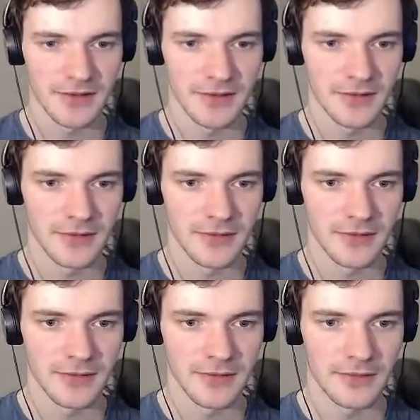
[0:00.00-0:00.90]

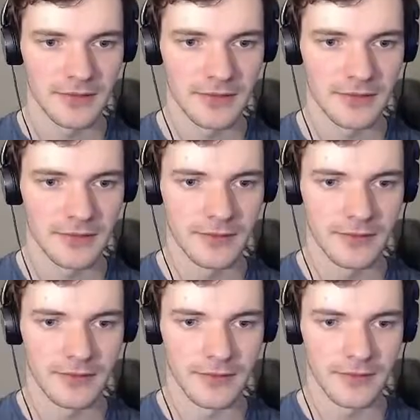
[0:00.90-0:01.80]

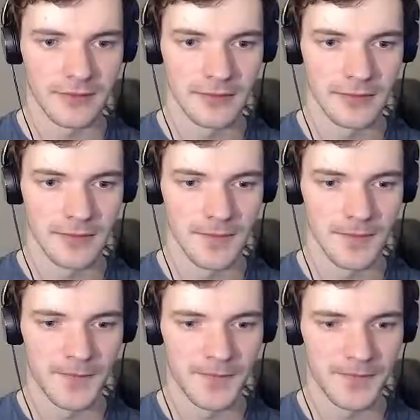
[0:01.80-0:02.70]

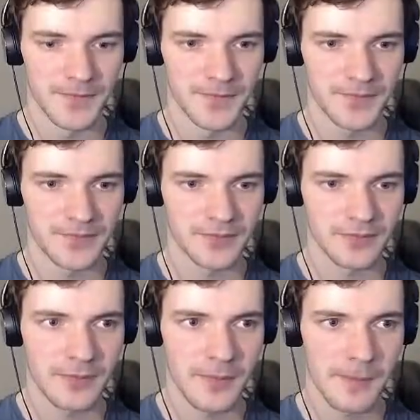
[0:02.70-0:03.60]

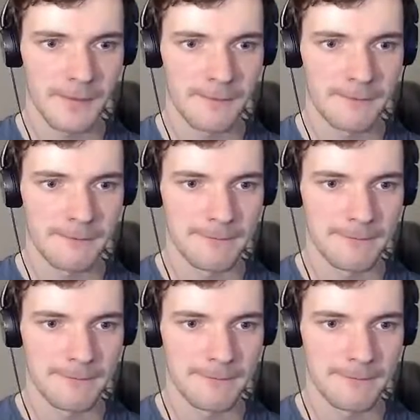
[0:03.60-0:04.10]
[no speech]